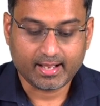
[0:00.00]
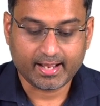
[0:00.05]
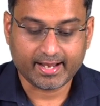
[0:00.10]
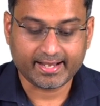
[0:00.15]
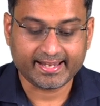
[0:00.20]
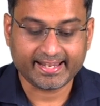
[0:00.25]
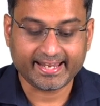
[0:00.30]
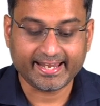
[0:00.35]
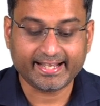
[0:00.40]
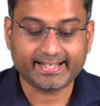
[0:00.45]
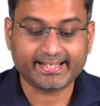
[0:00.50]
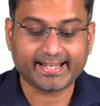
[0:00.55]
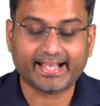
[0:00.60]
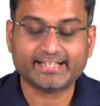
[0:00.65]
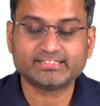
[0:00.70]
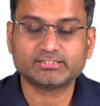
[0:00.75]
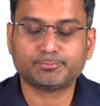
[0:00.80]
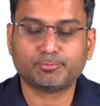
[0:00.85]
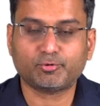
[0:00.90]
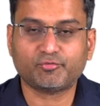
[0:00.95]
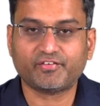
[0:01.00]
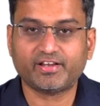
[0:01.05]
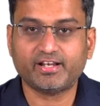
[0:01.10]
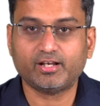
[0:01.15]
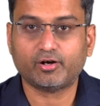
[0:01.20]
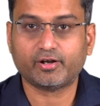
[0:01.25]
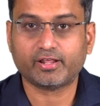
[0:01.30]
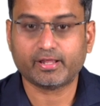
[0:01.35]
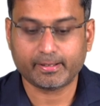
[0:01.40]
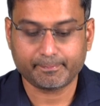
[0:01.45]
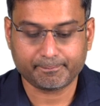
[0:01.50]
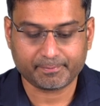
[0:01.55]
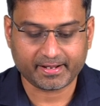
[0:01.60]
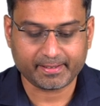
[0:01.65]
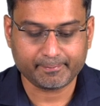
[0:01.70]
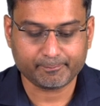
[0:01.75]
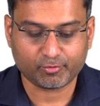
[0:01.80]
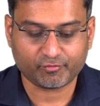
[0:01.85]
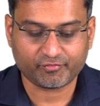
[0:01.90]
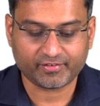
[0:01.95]
An A dash profile or A
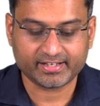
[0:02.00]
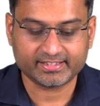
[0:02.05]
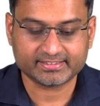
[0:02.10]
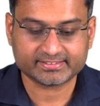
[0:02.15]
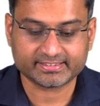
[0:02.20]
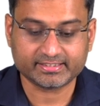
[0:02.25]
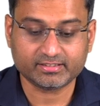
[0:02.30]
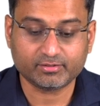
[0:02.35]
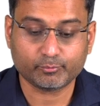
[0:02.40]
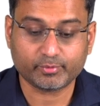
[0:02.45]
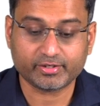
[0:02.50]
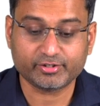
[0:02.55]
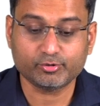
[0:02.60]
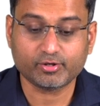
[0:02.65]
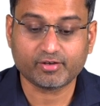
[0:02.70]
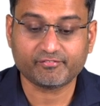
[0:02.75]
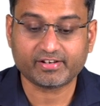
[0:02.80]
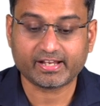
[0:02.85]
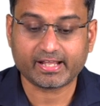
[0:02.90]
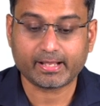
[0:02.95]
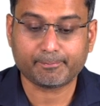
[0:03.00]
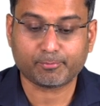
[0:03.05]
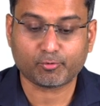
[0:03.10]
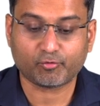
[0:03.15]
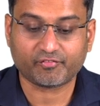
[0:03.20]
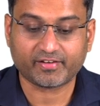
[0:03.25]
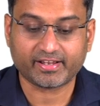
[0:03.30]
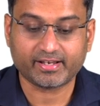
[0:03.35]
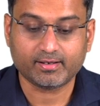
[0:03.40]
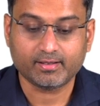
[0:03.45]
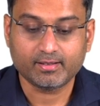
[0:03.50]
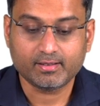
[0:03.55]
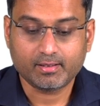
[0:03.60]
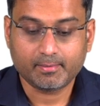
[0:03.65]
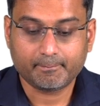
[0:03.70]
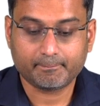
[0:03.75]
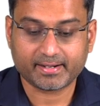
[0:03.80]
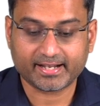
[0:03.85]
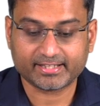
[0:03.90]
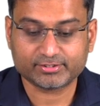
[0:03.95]
prime profile is seen when you have an A profile,
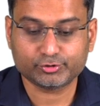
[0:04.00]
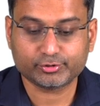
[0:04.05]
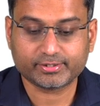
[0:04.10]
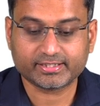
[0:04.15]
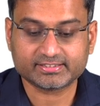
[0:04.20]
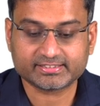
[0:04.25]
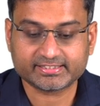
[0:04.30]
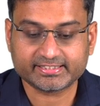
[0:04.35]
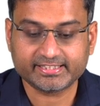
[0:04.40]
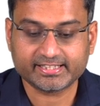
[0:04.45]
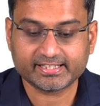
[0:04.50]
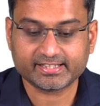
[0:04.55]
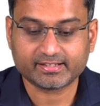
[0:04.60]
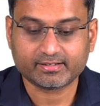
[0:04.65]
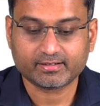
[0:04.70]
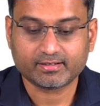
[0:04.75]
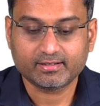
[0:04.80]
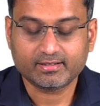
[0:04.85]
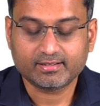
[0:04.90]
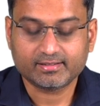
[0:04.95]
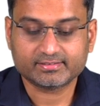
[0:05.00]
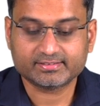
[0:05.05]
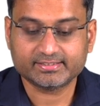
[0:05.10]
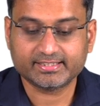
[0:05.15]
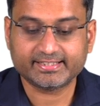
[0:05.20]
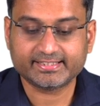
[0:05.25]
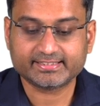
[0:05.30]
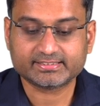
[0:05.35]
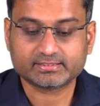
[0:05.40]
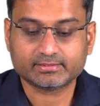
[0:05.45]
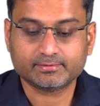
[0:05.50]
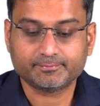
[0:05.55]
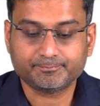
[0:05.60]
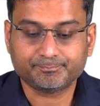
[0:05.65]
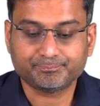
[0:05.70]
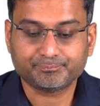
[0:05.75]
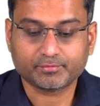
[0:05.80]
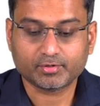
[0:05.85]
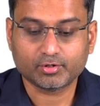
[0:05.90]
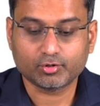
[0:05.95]
but as you can see here, there is
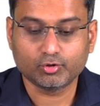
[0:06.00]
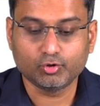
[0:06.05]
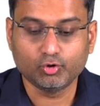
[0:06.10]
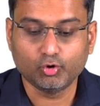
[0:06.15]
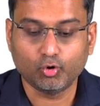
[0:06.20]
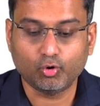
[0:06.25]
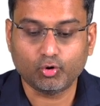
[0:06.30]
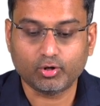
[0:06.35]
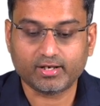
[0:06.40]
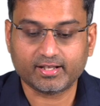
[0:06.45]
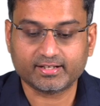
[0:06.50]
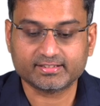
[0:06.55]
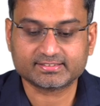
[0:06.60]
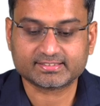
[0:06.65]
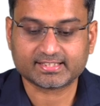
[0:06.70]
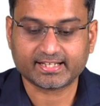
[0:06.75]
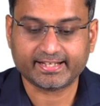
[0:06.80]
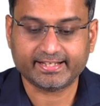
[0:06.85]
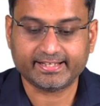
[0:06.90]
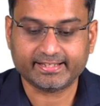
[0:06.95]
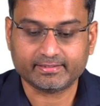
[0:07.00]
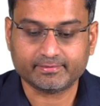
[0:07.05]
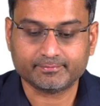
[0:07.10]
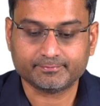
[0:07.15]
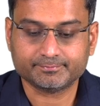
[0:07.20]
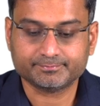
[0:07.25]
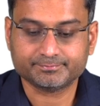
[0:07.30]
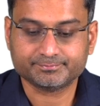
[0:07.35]
no lung sliding.